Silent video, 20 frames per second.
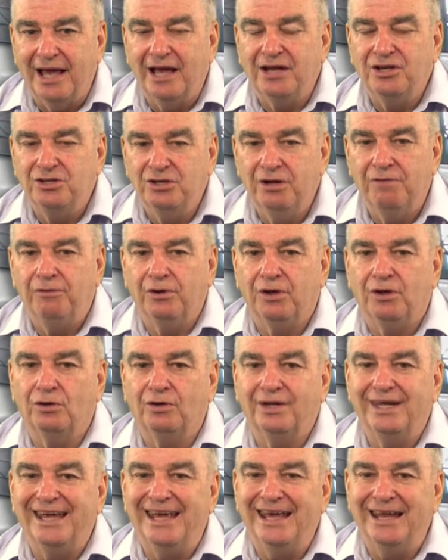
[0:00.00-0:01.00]
had
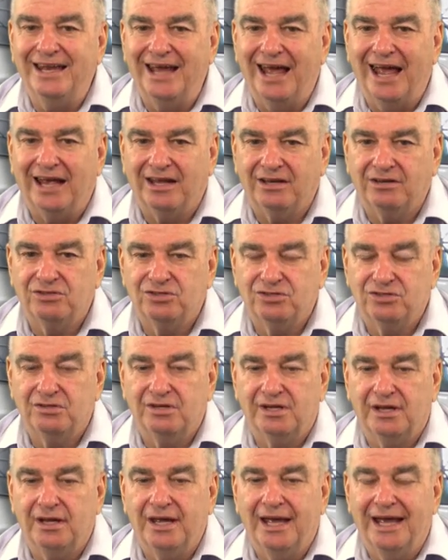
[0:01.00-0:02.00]
difficulty in
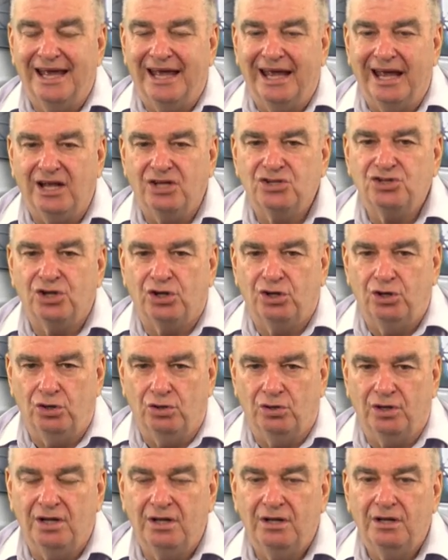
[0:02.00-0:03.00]
actually
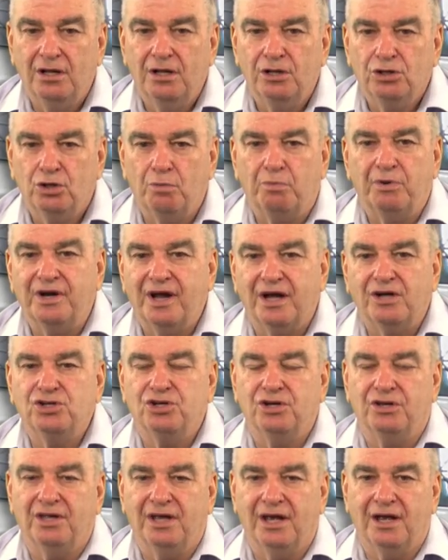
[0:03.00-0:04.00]
executing the
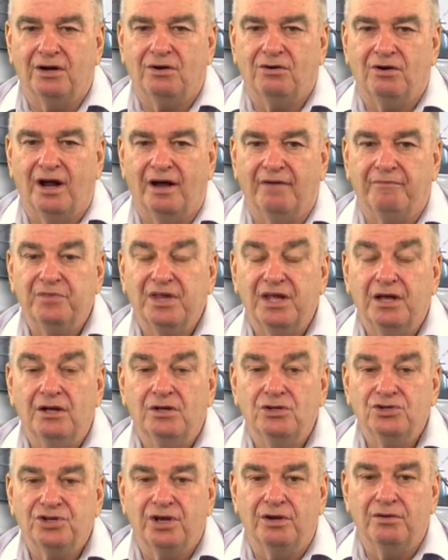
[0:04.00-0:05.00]
production of the aircraft,
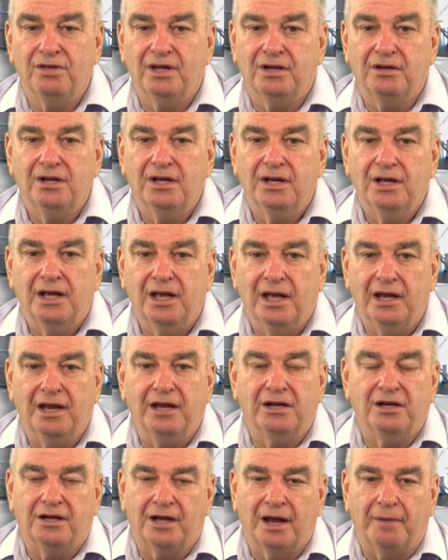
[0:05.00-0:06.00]
so that it
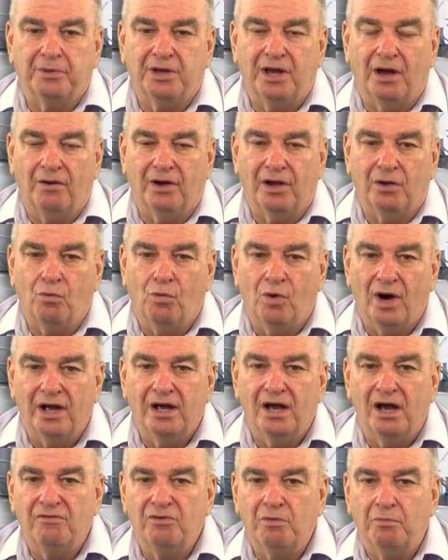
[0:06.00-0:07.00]
ended up going
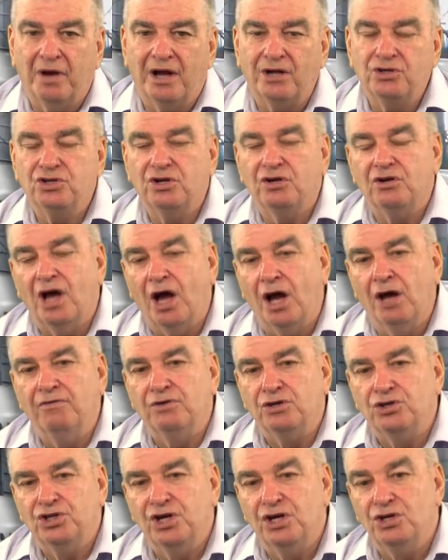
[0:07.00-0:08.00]
way over budget,
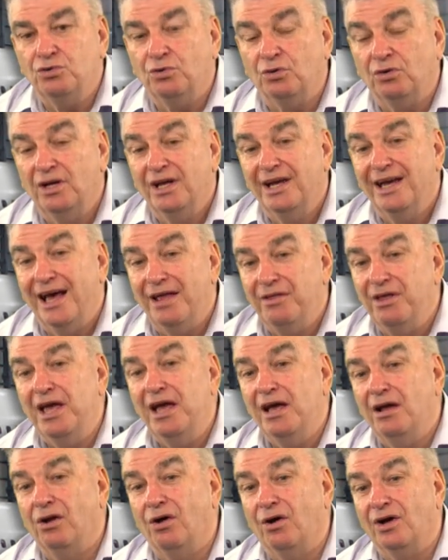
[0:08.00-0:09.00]
over schedule, and the
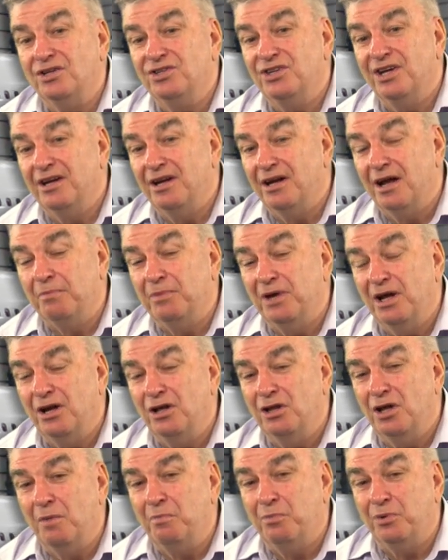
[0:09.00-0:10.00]
airlines ended up
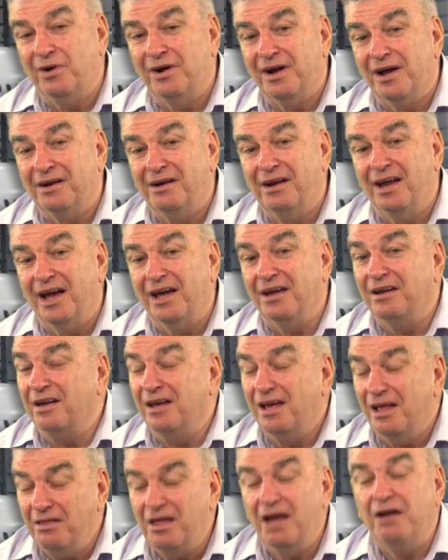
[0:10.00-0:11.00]
getting their product late,
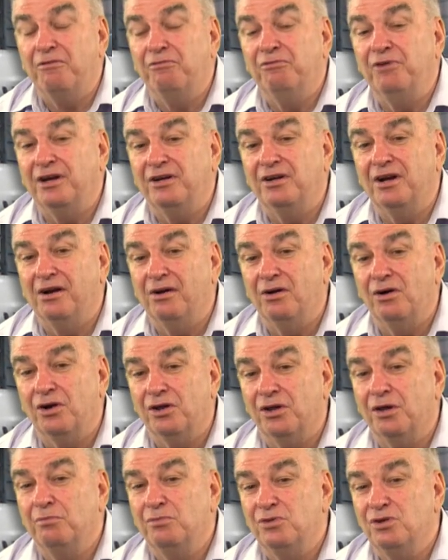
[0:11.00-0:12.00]
and that affected a lot
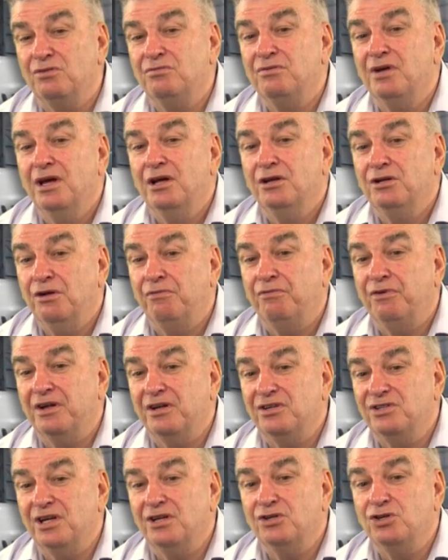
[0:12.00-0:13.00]
of them to different
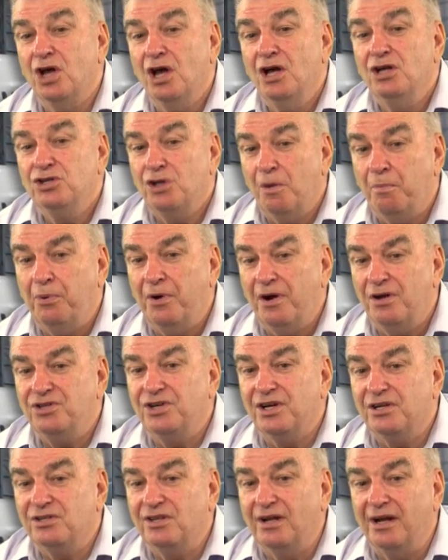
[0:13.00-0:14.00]
extents. So
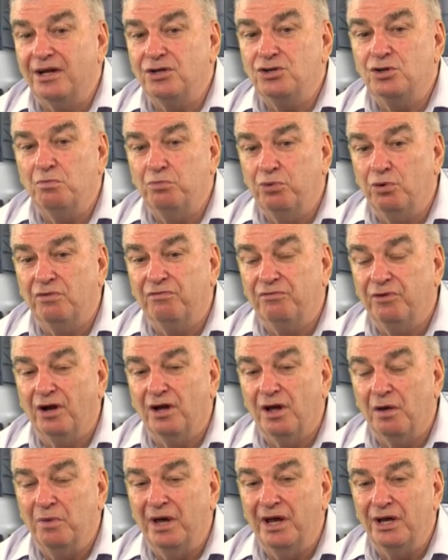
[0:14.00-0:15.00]
project selection and
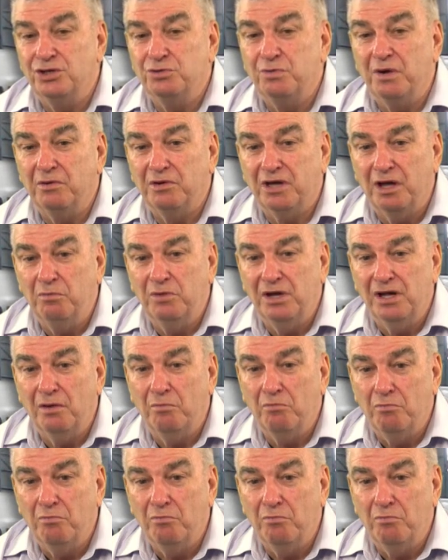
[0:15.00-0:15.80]
portfolio management can be a